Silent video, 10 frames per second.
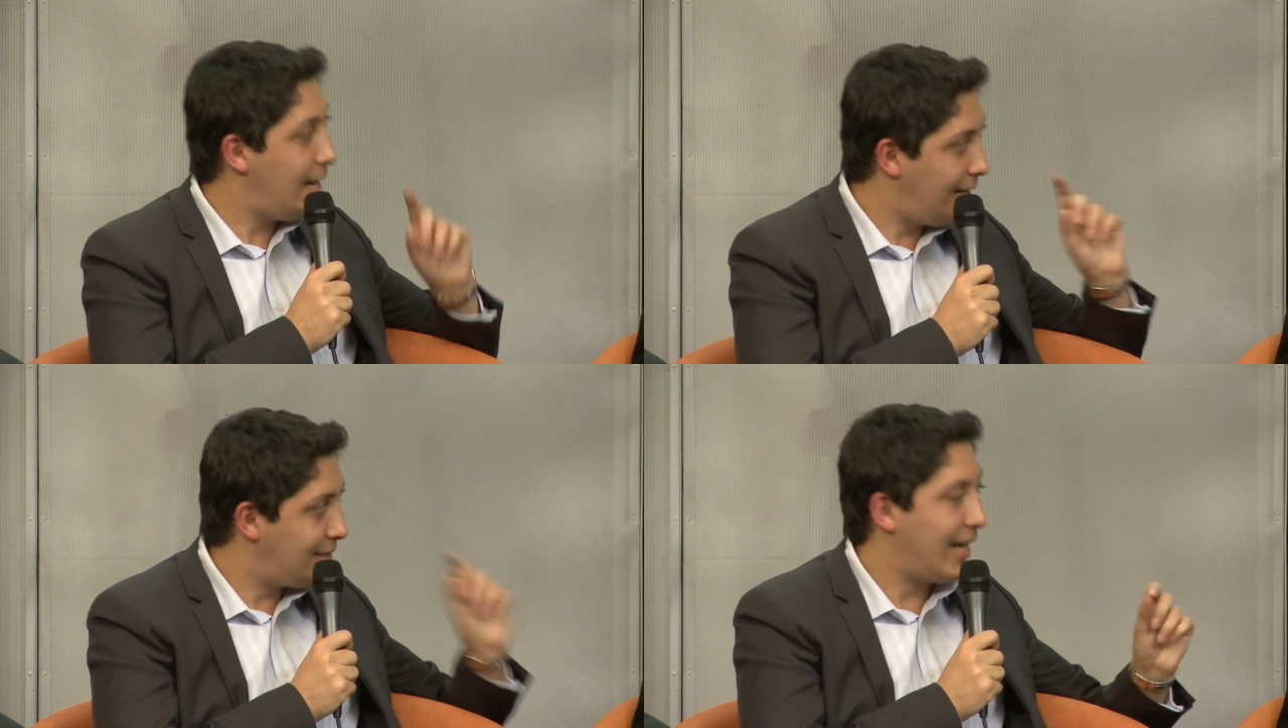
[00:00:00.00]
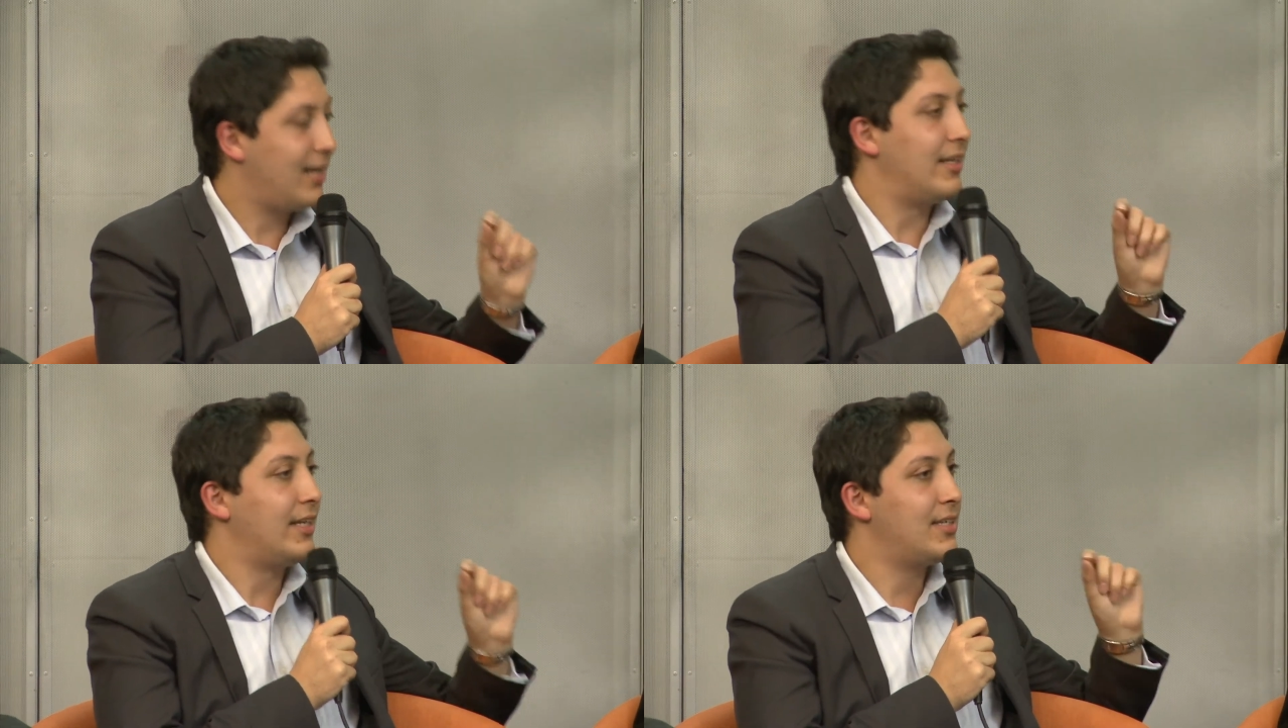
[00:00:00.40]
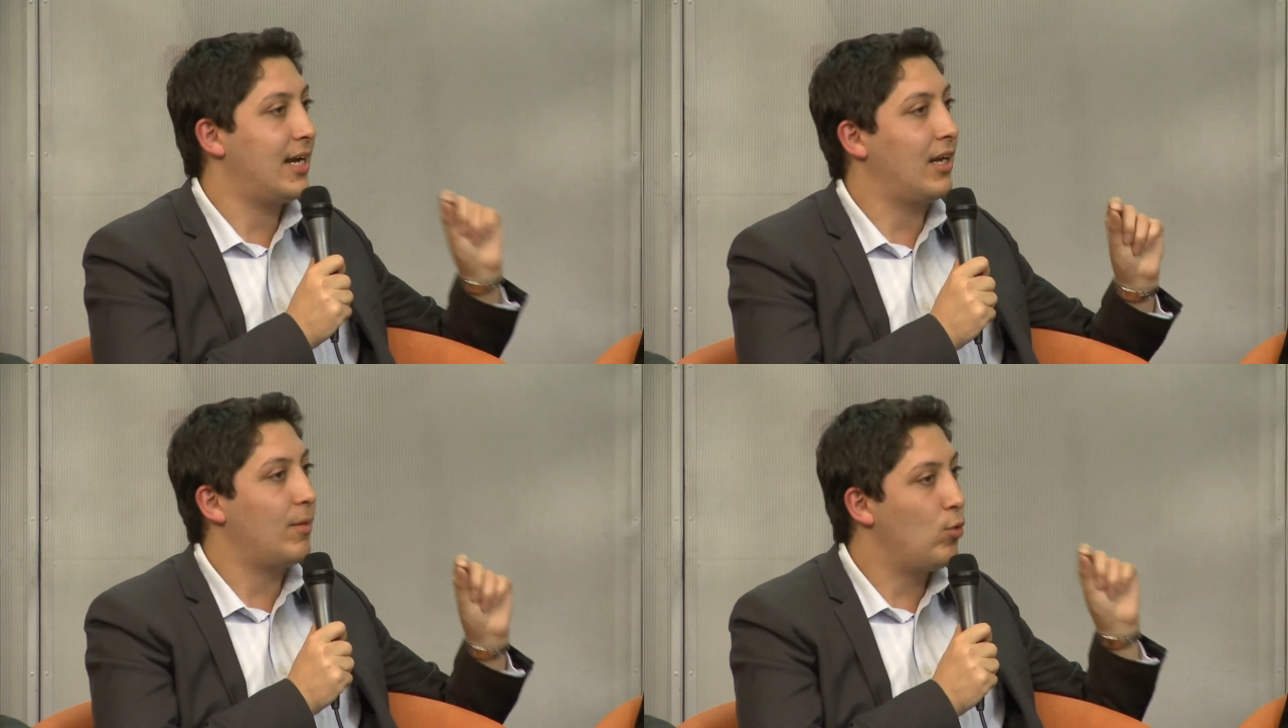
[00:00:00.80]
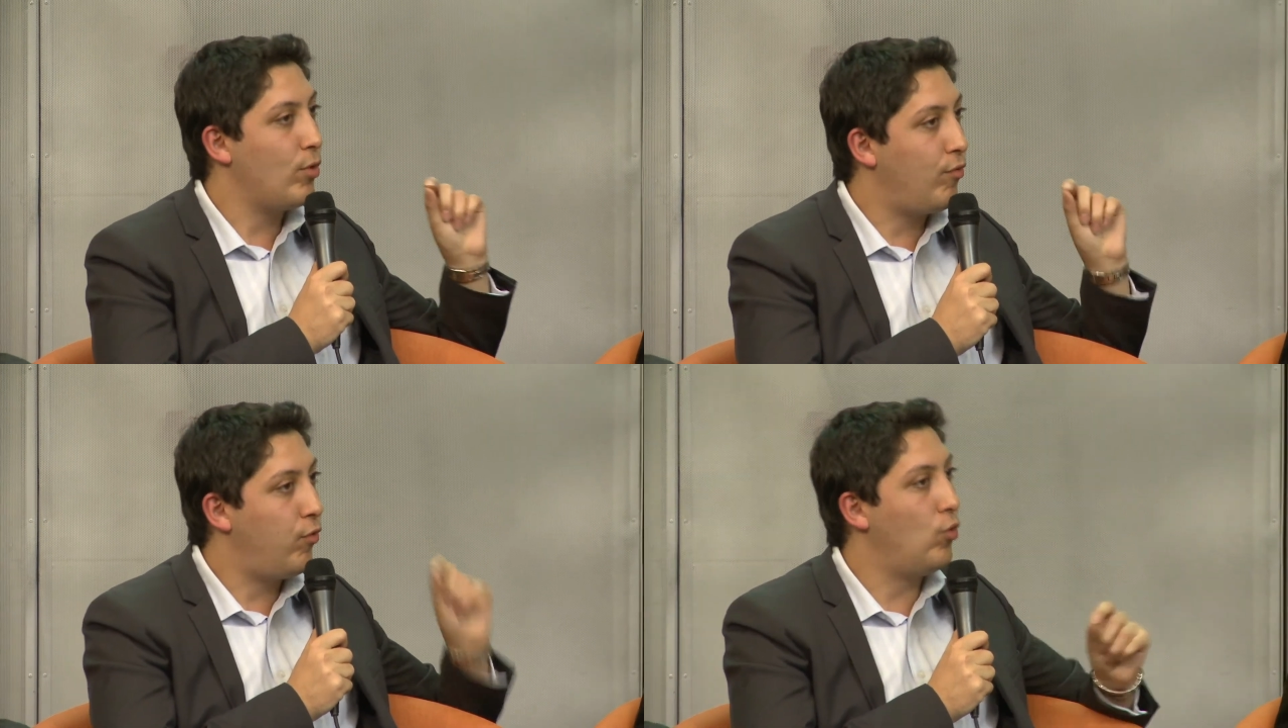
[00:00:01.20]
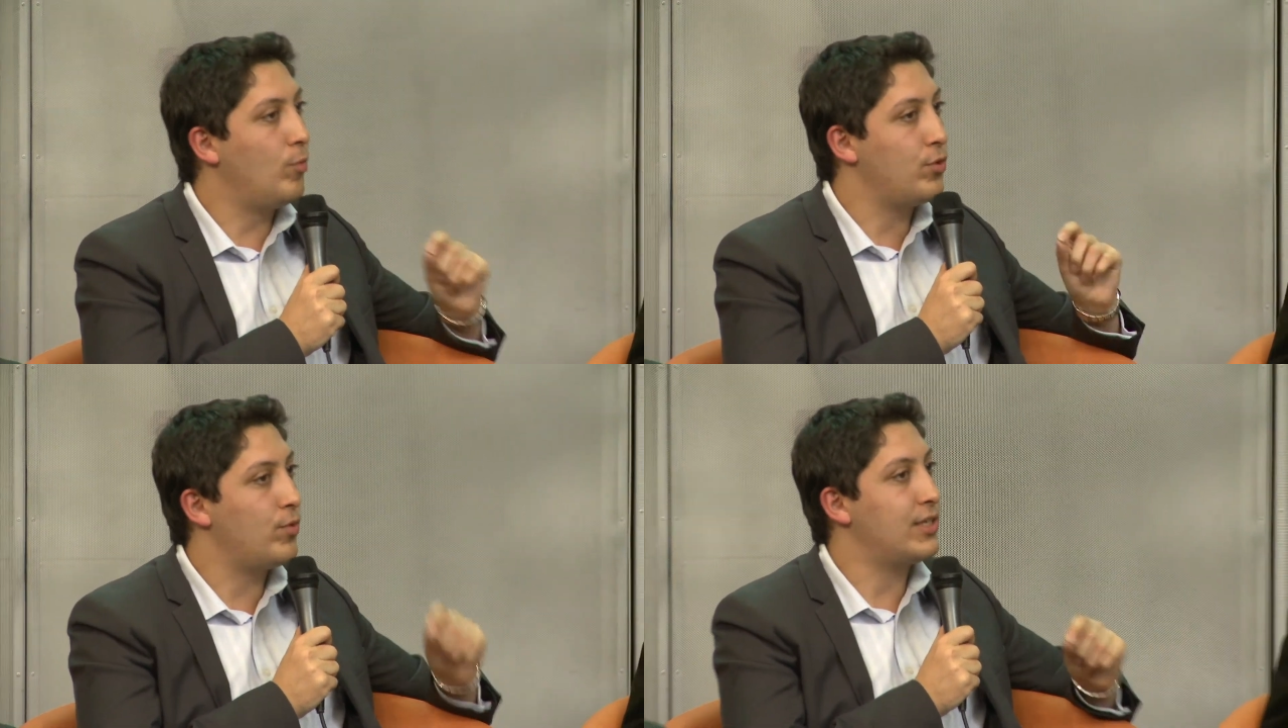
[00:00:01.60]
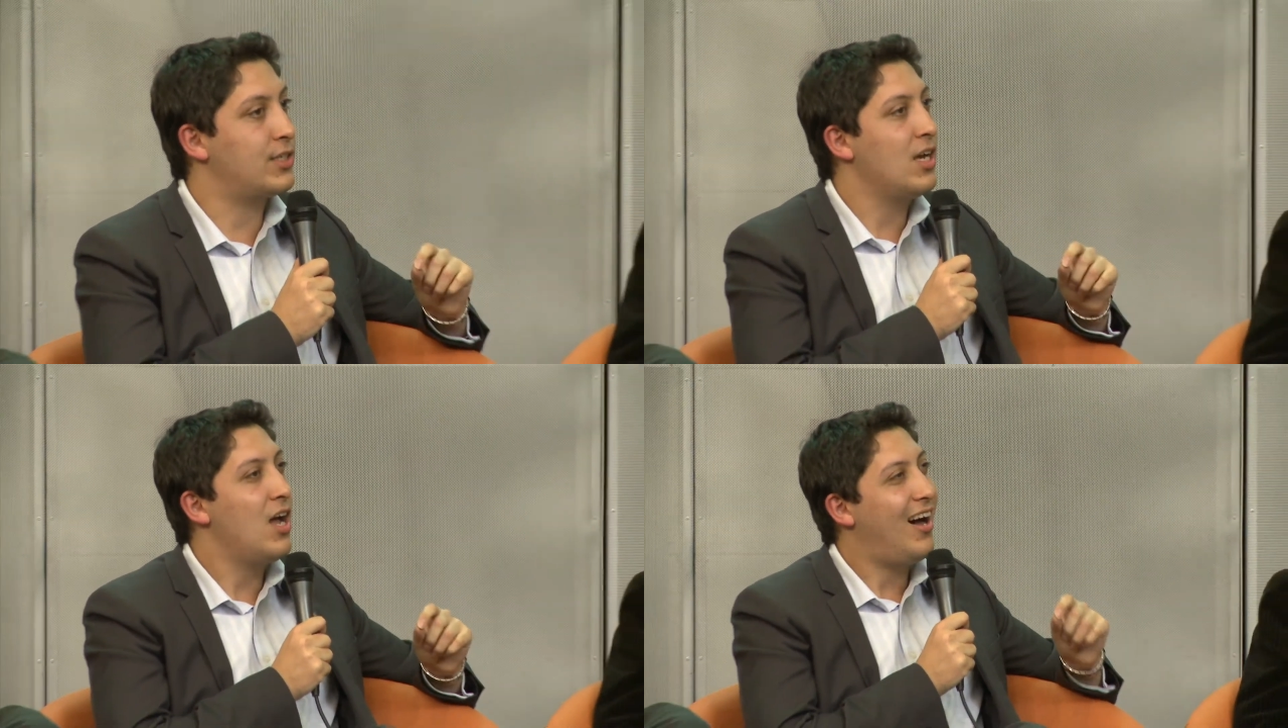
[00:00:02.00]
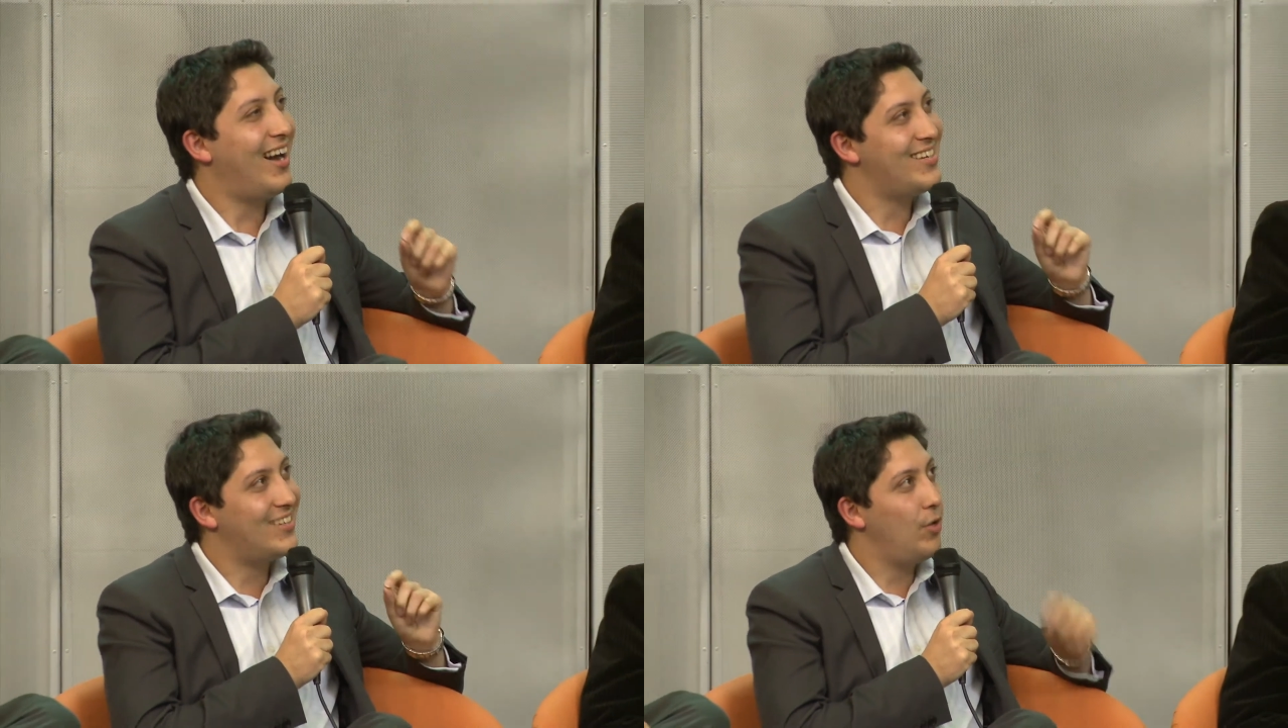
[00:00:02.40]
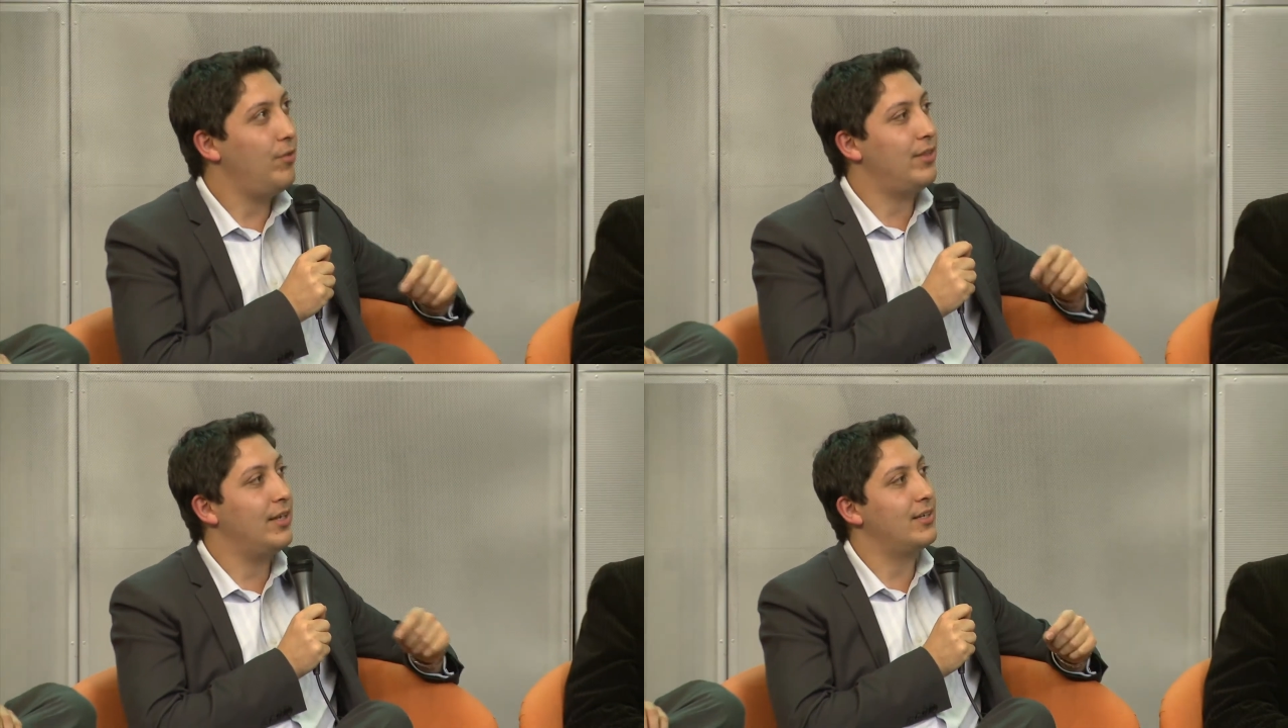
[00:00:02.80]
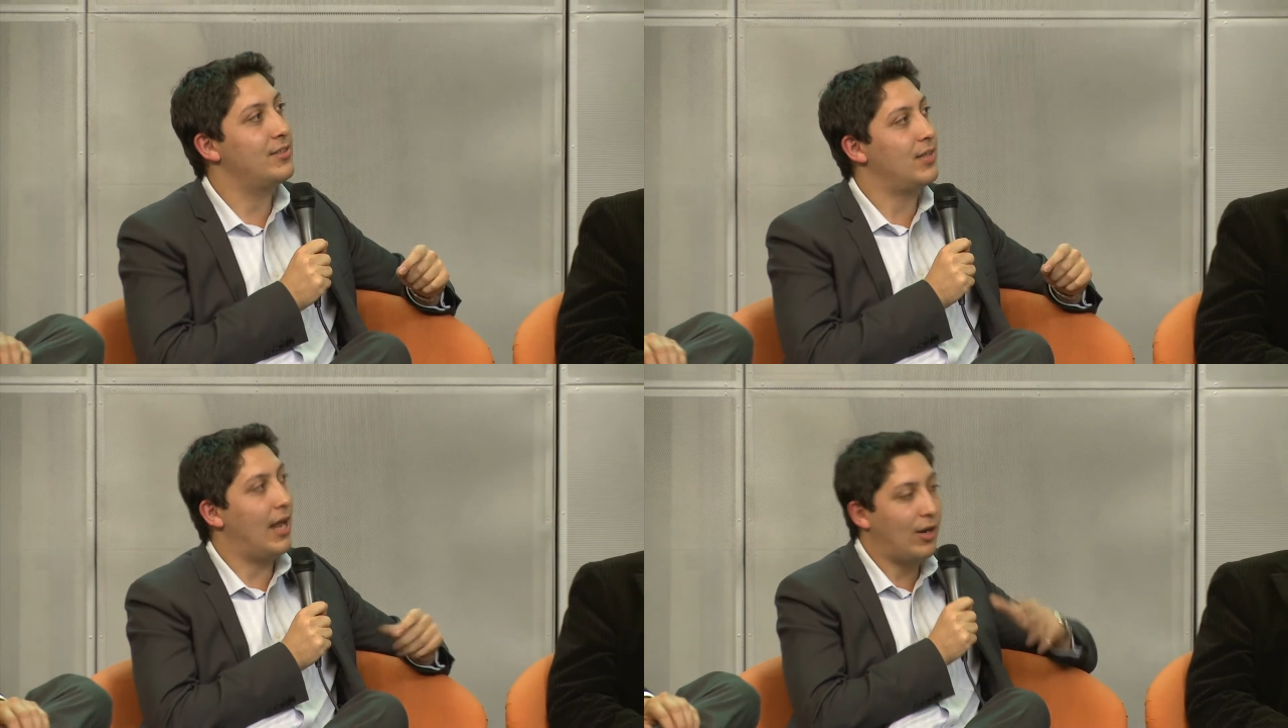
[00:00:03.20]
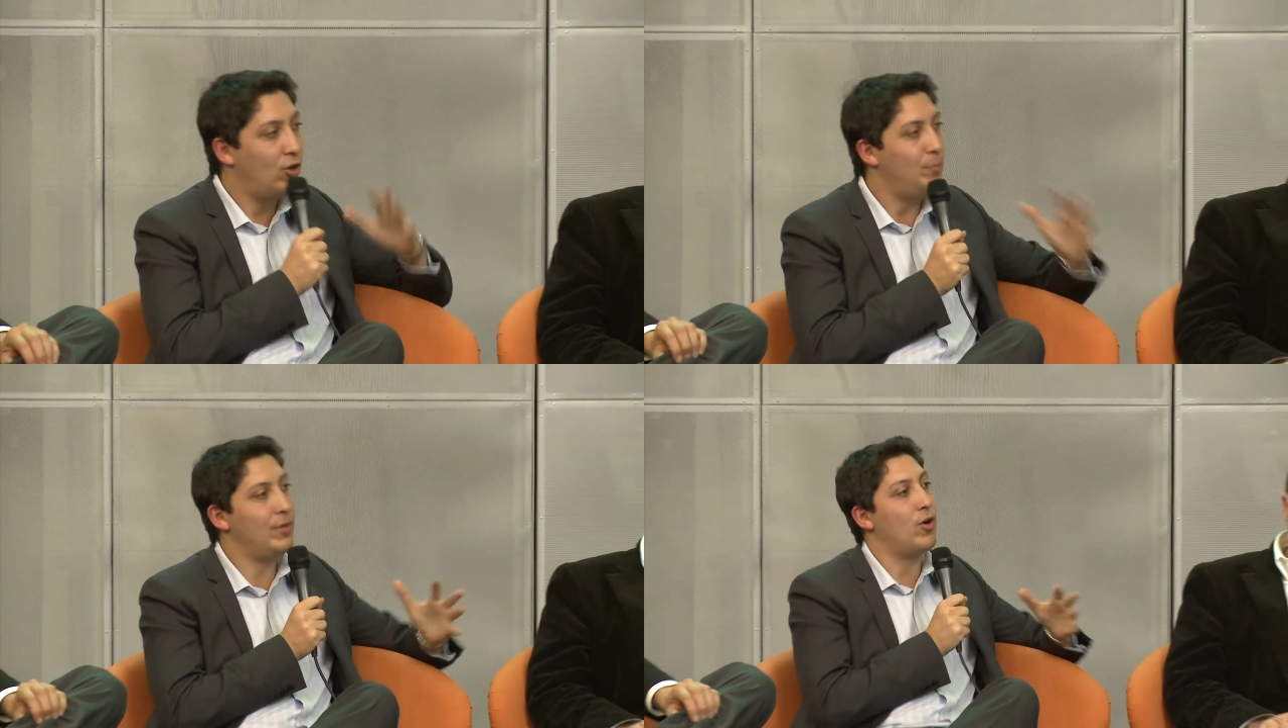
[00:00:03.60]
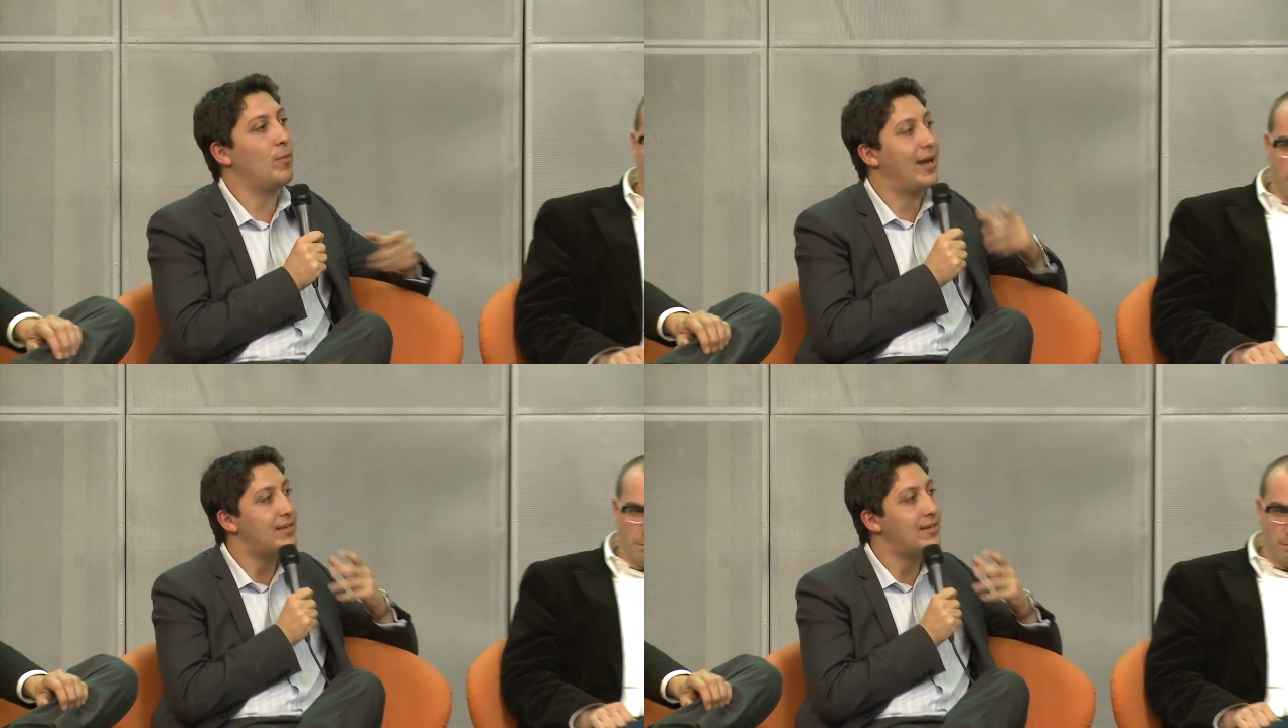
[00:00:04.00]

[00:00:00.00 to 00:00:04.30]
Exactly, a more informed risk. I don't think it's, and I could be wrong, but I